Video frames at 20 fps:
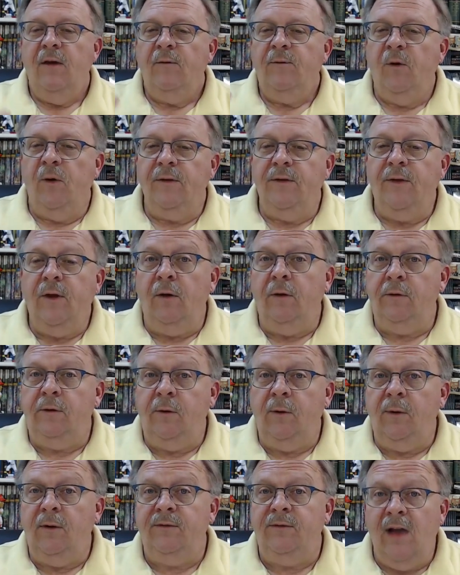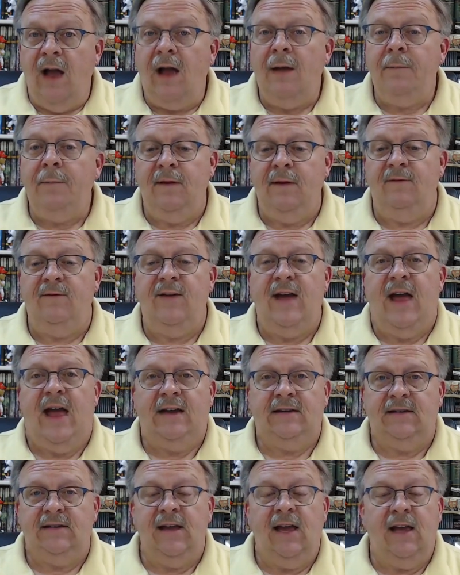For those who have not been
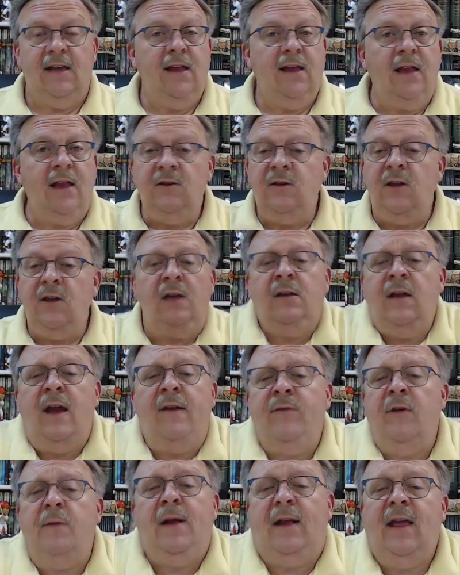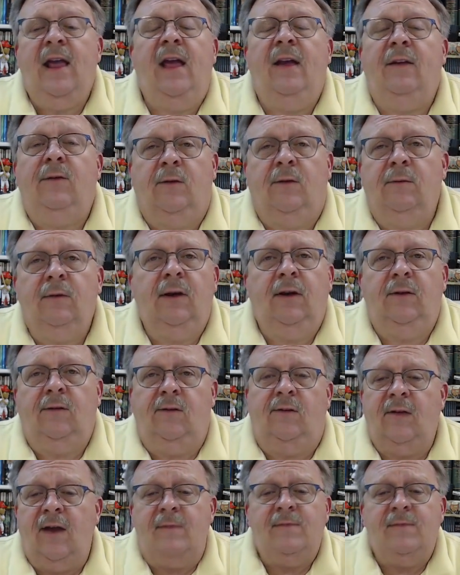vaccinated, and everybody has their reasons.